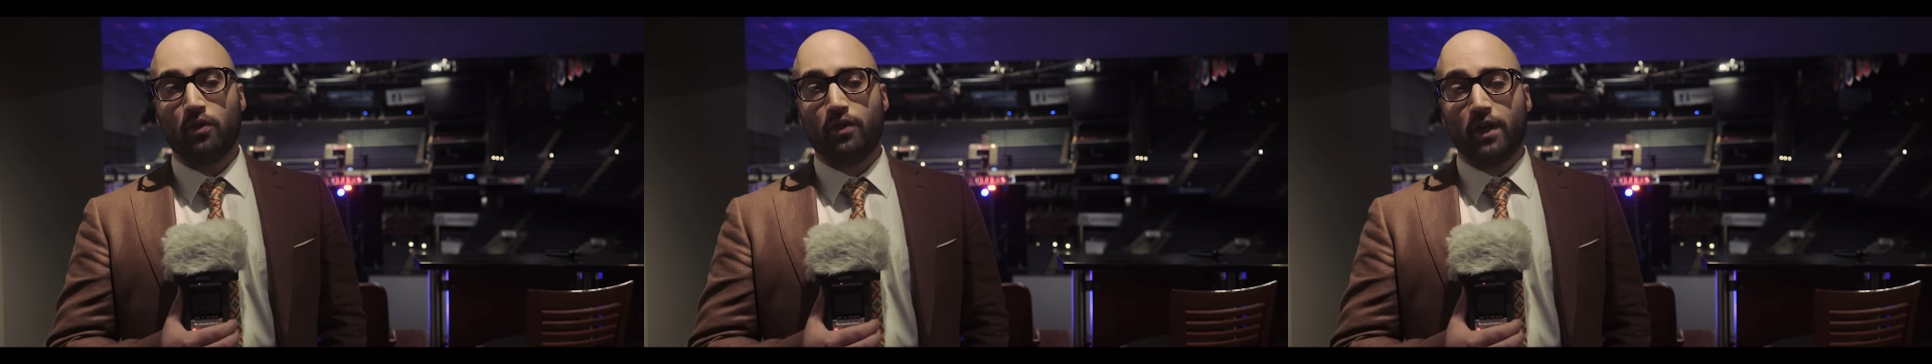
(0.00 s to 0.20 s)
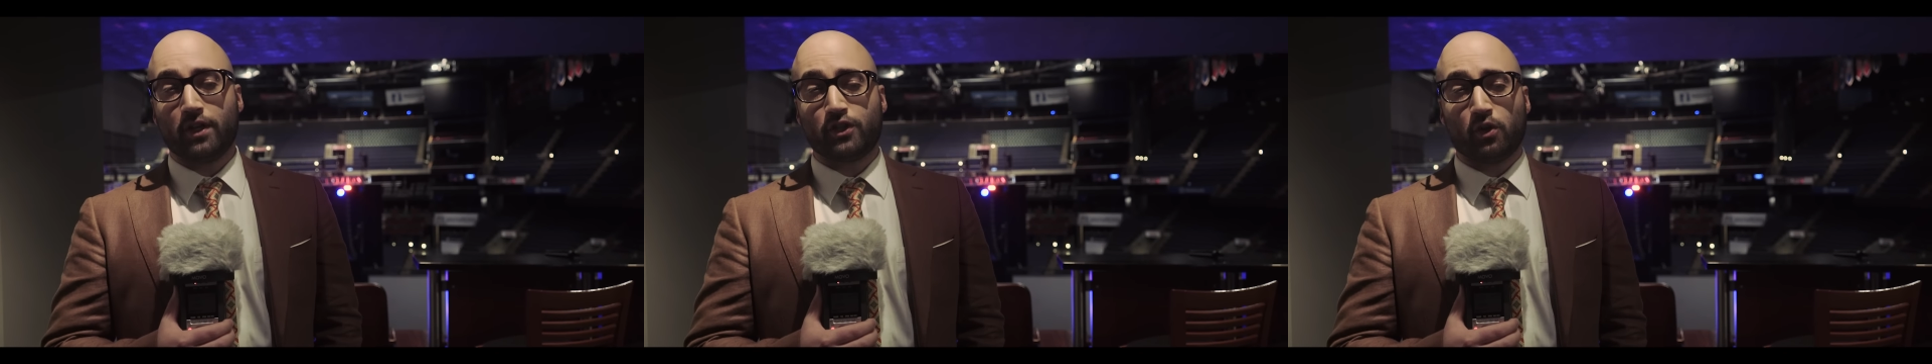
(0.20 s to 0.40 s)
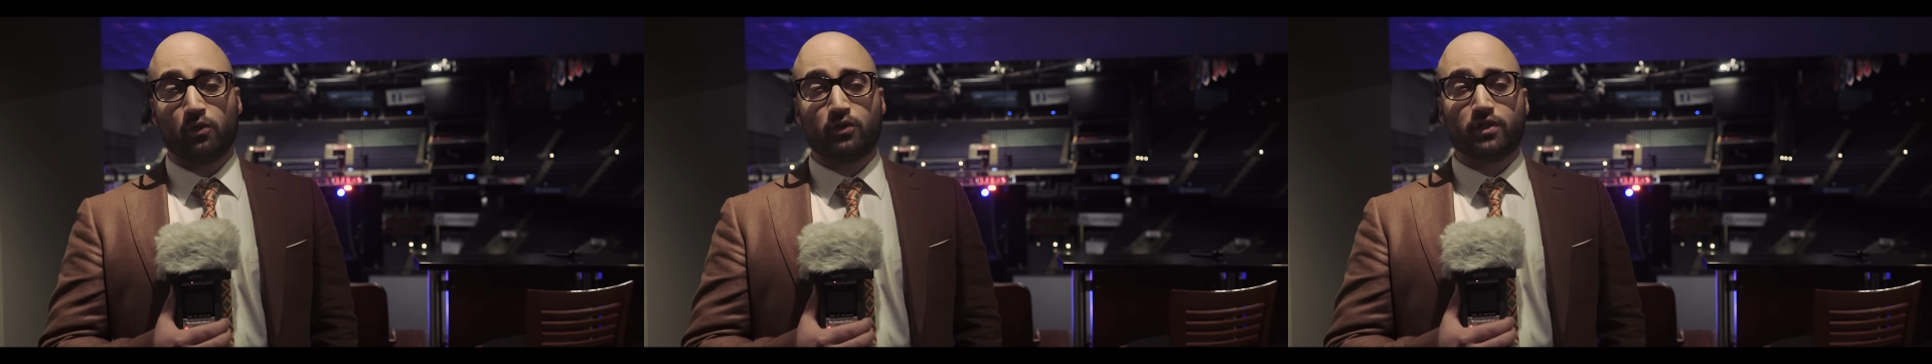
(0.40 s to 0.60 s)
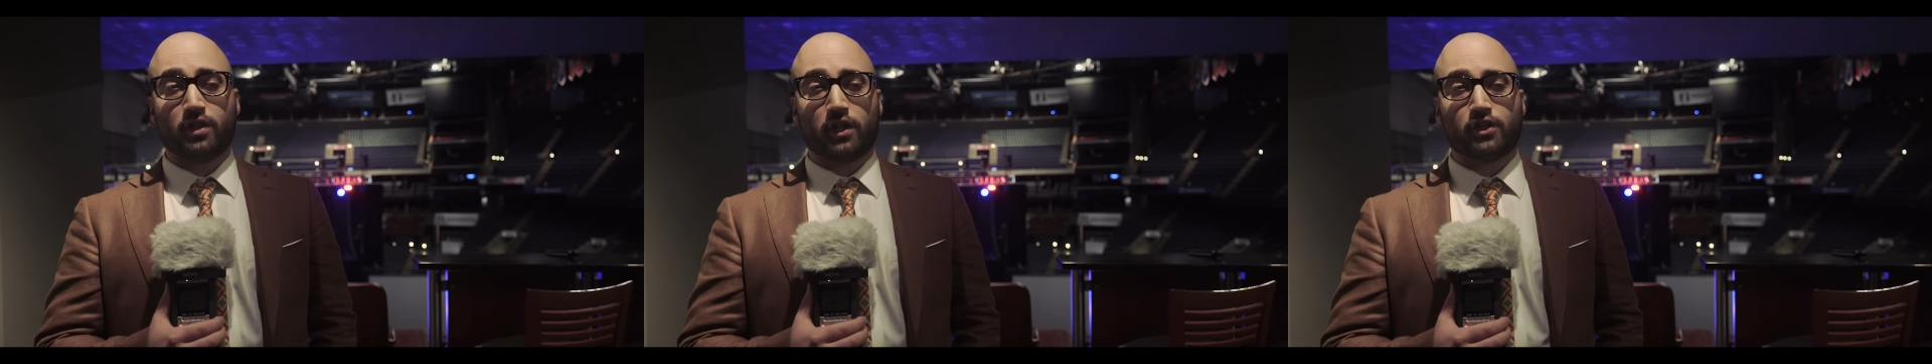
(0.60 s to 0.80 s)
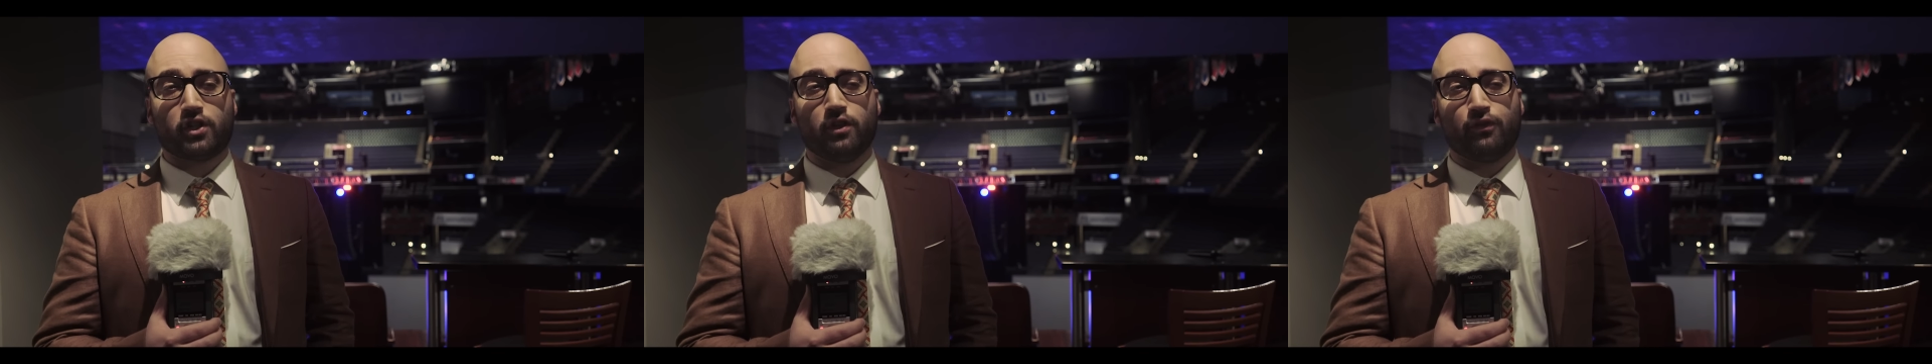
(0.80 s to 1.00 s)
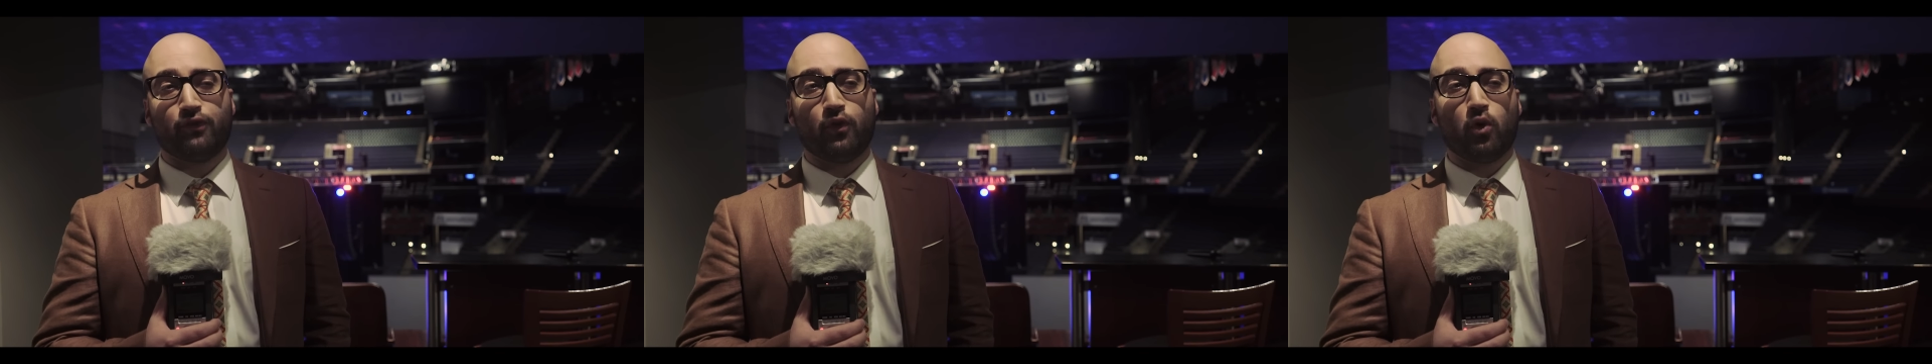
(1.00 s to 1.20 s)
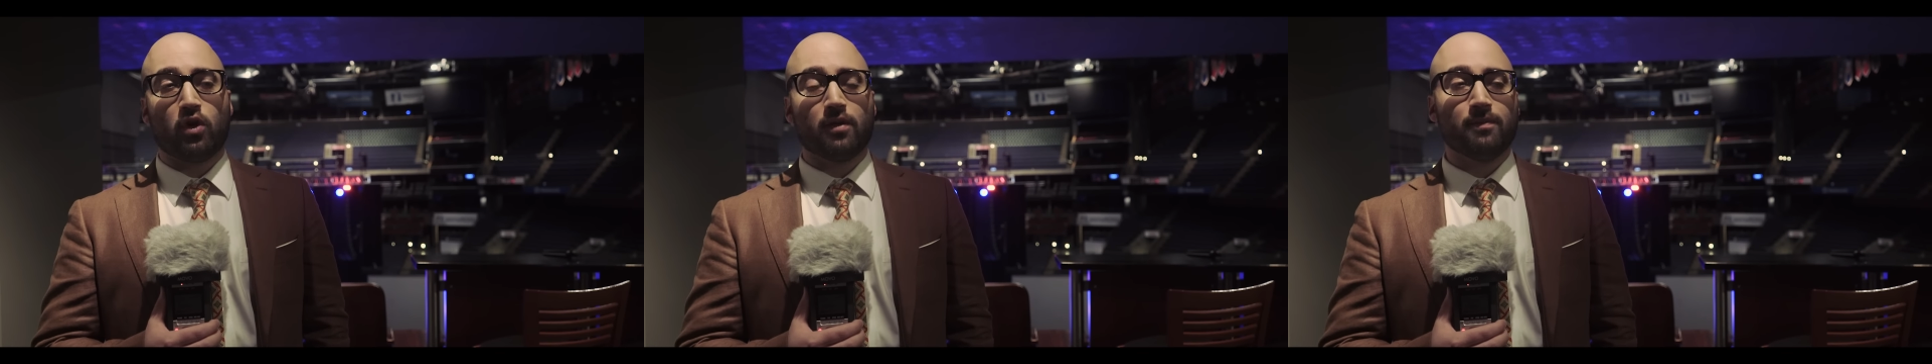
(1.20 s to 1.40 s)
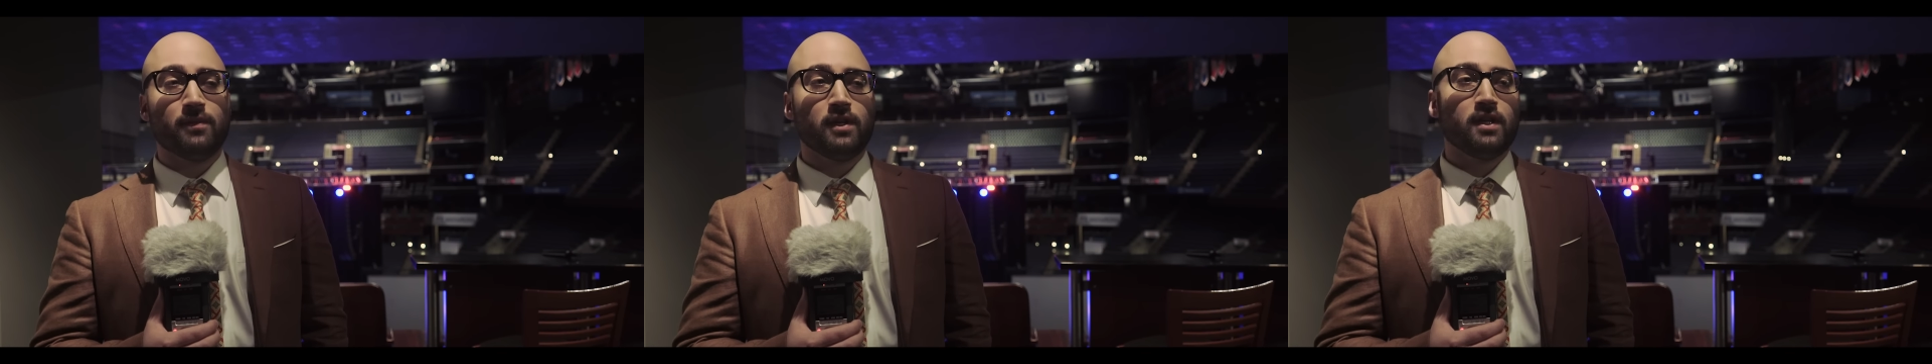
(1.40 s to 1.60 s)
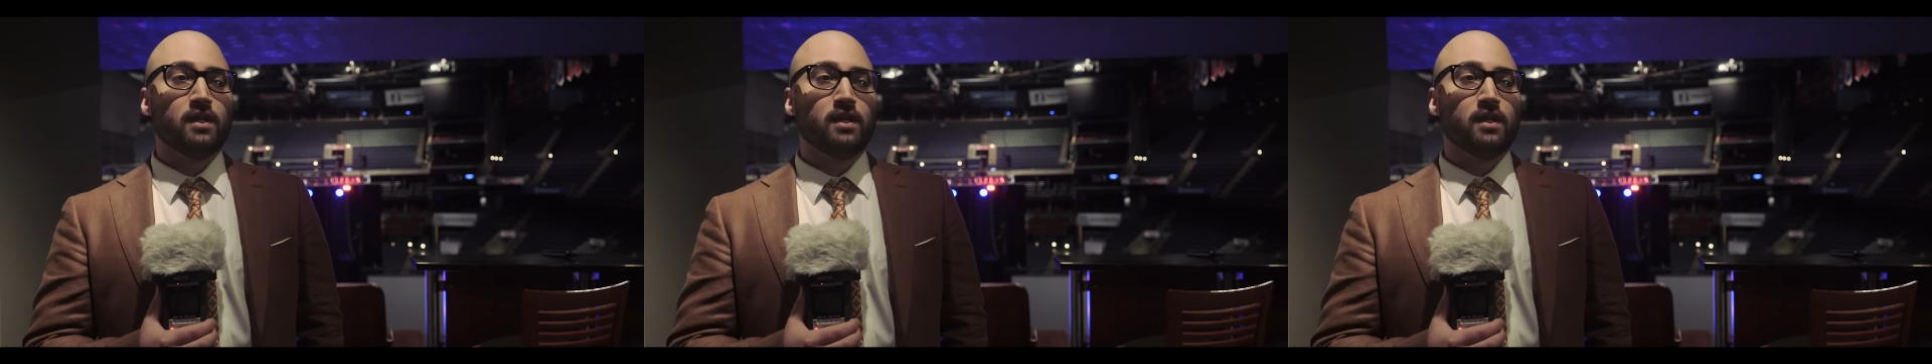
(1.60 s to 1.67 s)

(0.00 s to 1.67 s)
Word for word: They showed such good form.